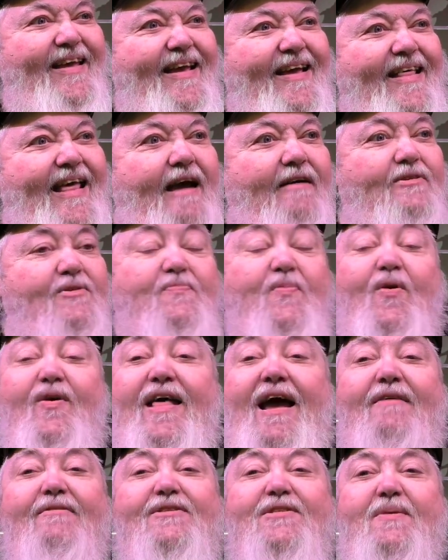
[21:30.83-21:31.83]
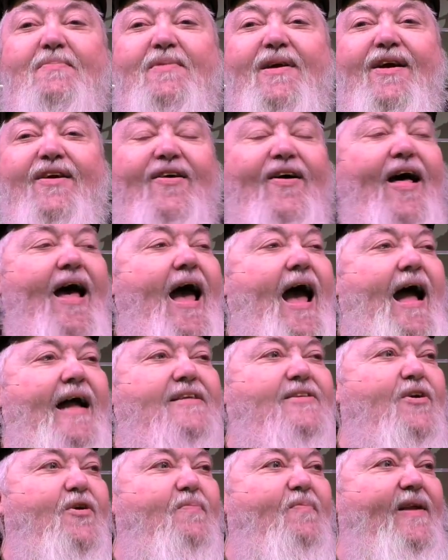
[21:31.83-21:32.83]
That was, boy, that was a miracle. I
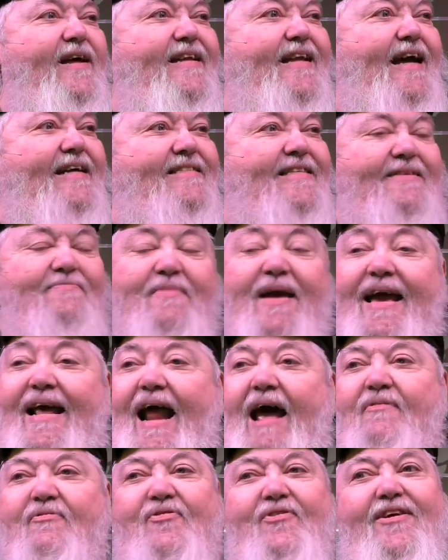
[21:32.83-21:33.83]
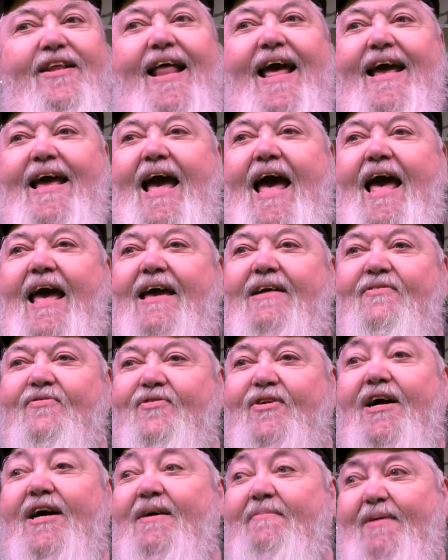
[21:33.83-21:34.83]
told Belinda, I said, man, I feel like I have
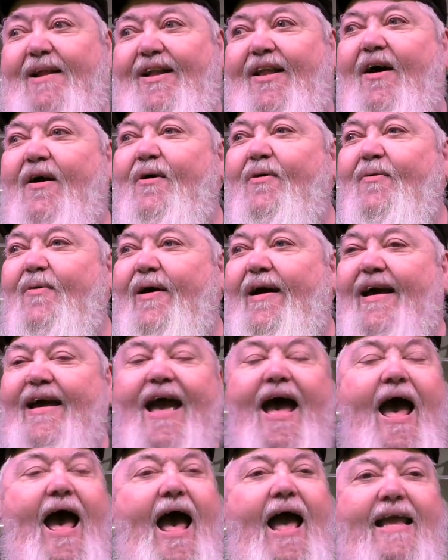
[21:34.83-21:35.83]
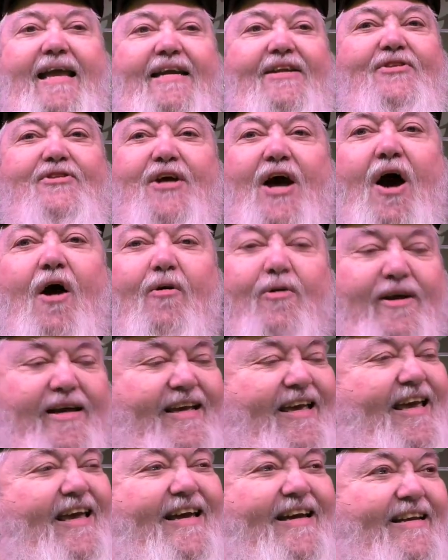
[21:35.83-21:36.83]
come a long way. I can talk
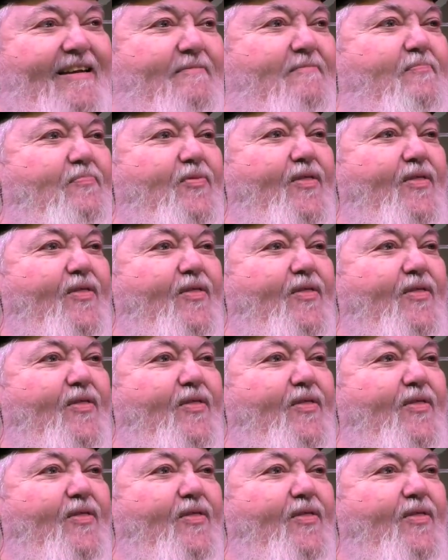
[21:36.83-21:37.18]
again.